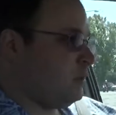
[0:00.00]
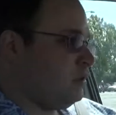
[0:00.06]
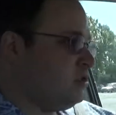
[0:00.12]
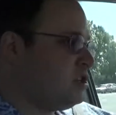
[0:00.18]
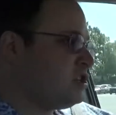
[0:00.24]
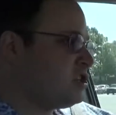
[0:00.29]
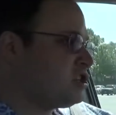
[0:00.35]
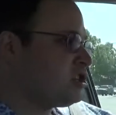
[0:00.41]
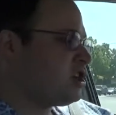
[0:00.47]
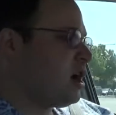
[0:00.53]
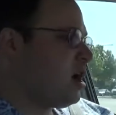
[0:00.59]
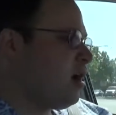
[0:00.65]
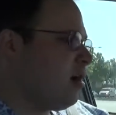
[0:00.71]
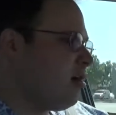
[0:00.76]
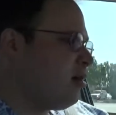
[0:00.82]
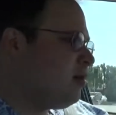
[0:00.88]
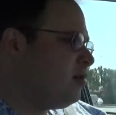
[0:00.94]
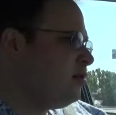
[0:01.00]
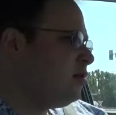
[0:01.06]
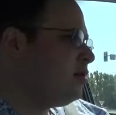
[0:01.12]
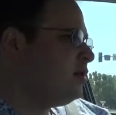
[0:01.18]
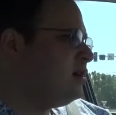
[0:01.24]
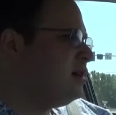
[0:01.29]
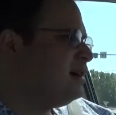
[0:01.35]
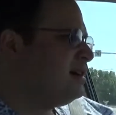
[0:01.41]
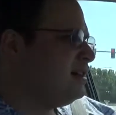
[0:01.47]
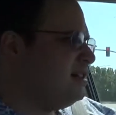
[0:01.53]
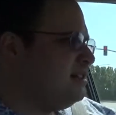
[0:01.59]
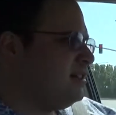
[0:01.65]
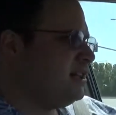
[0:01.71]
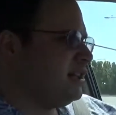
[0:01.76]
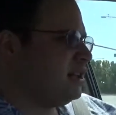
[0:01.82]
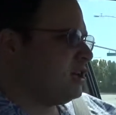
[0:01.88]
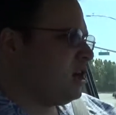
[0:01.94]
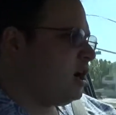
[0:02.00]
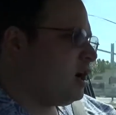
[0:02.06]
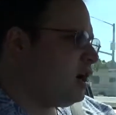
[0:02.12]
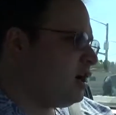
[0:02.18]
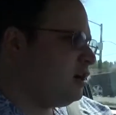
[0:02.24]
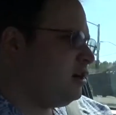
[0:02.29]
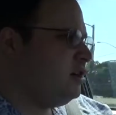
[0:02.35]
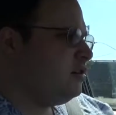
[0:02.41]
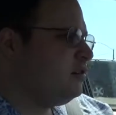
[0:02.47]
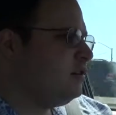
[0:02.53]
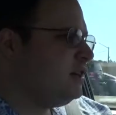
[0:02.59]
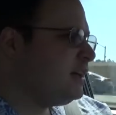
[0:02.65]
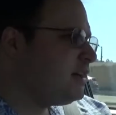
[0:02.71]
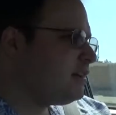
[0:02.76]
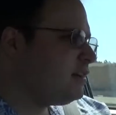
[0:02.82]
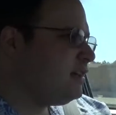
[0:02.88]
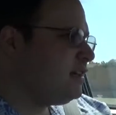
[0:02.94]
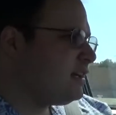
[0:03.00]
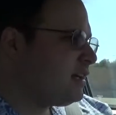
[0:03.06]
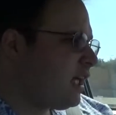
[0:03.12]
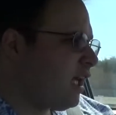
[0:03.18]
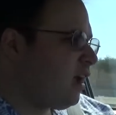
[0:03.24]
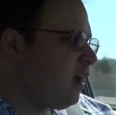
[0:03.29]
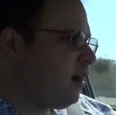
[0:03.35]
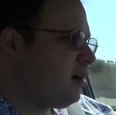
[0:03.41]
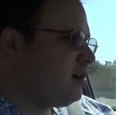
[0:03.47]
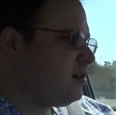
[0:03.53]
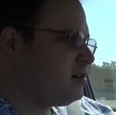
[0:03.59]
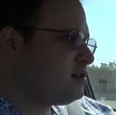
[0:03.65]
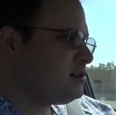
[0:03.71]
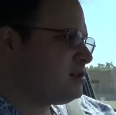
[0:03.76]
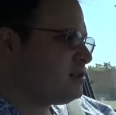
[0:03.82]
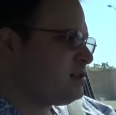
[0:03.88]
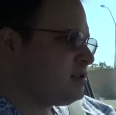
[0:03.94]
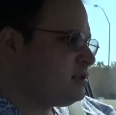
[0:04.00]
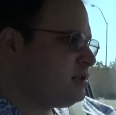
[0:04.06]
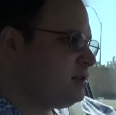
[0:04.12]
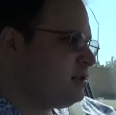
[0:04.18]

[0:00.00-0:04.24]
to show that God uniquely cares